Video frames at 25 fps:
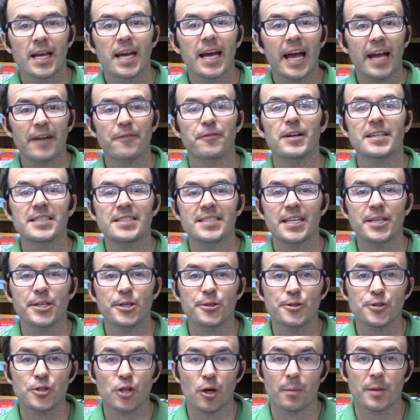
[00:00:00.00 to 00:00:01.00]
Hey friends, thank
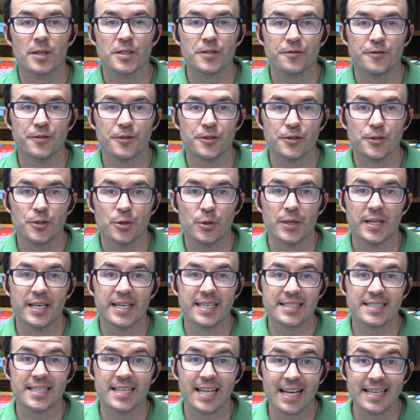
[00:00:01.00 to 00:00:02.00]
you so much for tuning
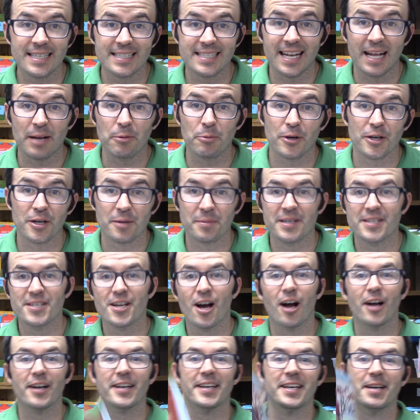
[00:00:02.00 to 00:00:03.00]
in today. Today we're going to be
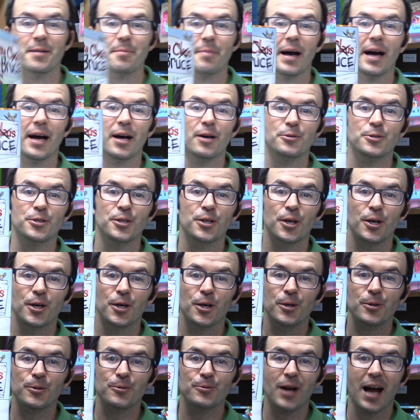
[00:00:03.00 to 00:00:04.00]
talking about
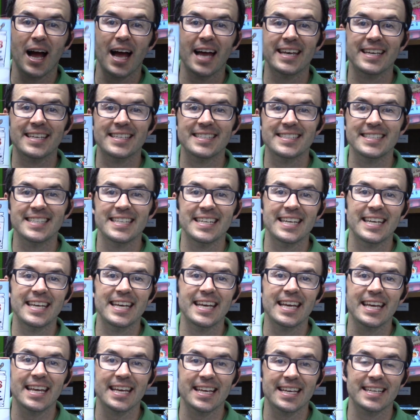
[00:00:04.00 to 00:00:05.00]
Ryan
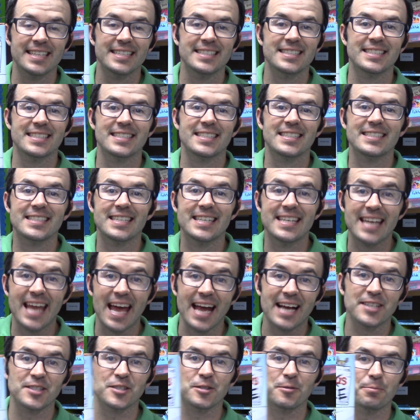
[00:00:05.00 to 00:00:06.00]
T. Higgins's
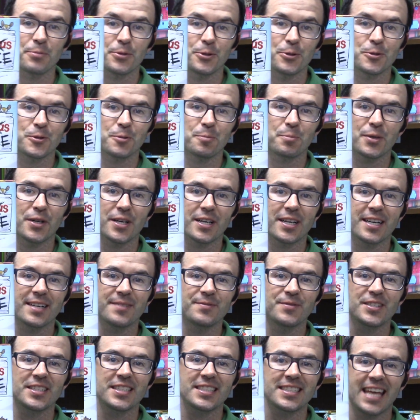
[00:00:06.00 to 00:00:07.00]
next Bruce book,
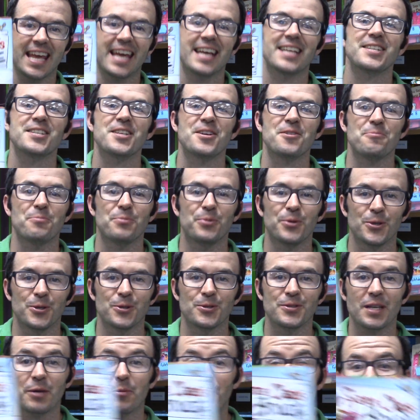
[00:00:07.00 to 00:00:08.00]
Santa
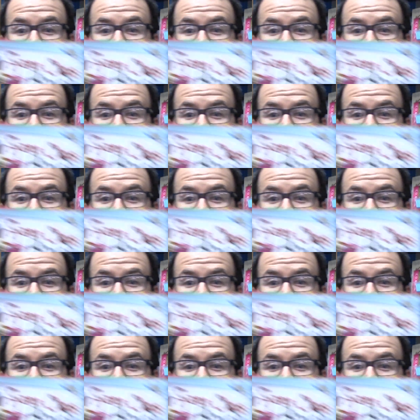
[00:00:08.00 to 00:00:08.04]
Bruce. And we're